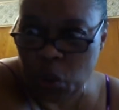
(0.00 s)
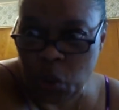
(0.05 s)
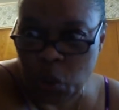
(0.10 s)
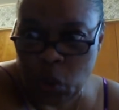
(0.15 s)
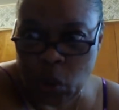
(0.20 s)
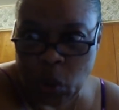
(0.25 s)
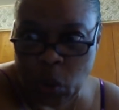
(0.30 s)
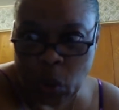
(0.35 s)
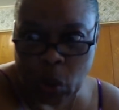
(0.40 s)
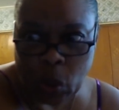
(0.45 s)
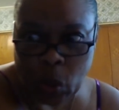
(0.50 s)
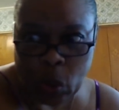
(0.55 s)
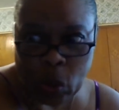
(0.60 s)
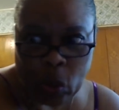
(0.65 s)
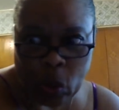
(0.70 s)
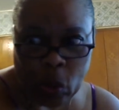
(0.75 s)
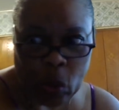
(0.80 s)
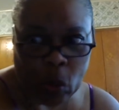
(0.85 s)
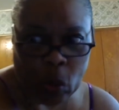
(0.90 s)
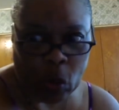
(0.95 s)

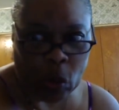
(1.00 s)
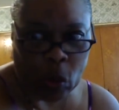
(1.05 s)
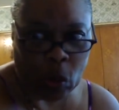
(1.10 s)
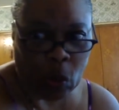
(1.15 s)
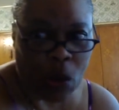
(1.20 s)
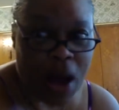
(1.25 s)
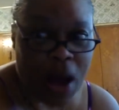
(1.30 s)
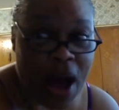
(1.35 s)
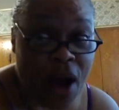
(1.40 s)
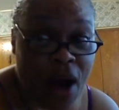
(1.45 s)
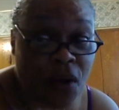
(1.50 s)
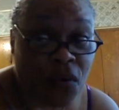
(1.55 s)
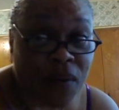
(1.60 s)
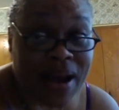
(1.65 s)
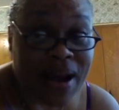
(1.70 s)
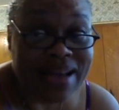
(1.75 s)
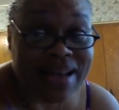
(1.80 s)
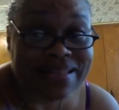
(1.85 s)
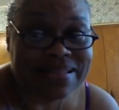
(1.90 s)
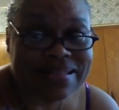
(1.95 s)
Ooh,
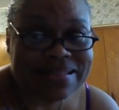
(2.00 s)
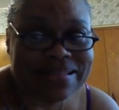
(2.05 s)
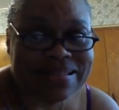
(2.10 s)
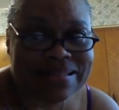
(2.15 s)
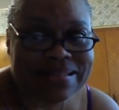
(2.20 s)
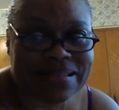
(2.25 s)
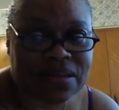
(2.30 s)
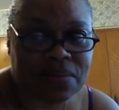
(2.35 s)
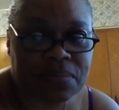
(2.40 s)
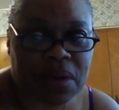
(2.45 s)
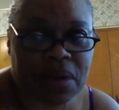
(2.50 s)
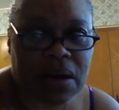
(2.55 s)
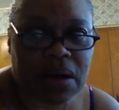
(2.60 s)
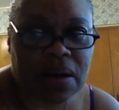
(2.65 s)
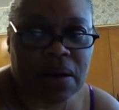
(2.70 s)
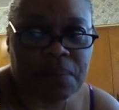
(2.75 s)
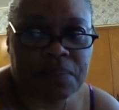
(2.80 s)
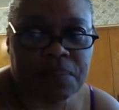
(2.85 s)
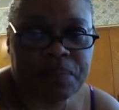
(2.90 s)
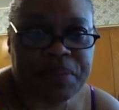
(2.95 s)
raisins and some
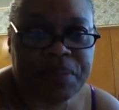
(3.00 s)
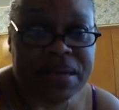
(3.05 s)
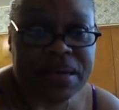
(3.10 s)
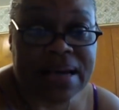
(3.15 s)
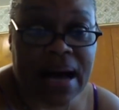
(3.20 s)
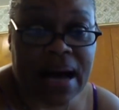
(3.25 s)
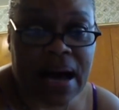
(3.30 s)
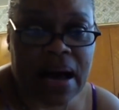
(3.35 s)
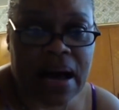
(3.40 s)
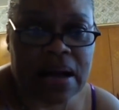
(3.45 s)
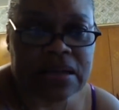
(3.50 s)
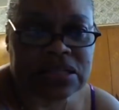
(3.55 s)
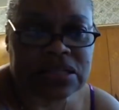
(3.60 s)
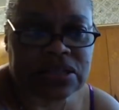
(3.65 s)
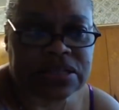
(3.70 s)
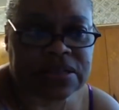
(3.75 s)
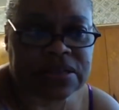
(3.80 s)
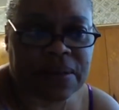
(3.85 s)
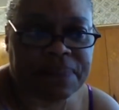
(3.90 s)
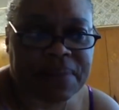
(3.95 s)
pecans or
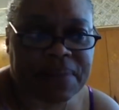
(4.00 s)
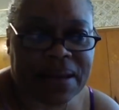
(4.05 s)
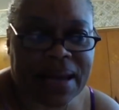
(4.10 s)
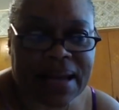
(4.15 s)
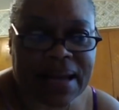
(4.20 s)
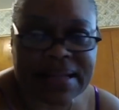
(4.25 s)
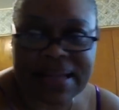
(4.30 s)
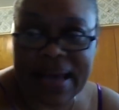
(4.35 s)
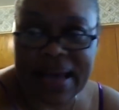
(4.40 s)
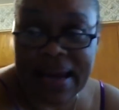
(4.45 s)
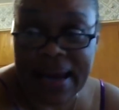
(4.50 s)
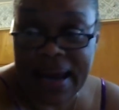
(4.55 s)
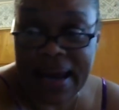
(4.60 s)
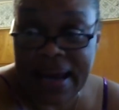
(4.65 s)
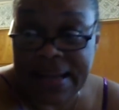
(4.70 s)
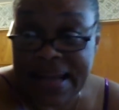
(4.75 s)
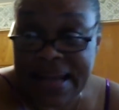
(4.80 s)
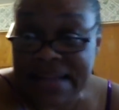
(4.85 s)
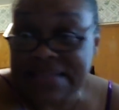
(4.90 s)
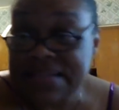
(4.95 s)
something like that. Hey,
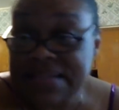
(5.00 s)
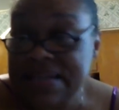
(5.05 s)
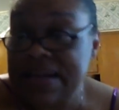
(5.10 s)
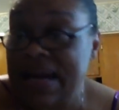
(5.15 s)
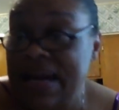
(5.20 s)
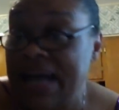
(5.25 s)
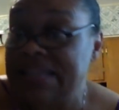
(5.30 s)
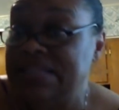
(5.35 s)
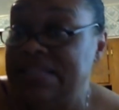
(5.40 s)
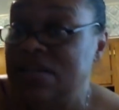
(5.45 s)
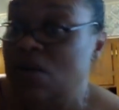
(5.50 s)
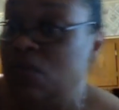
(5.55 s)
that's a good idea.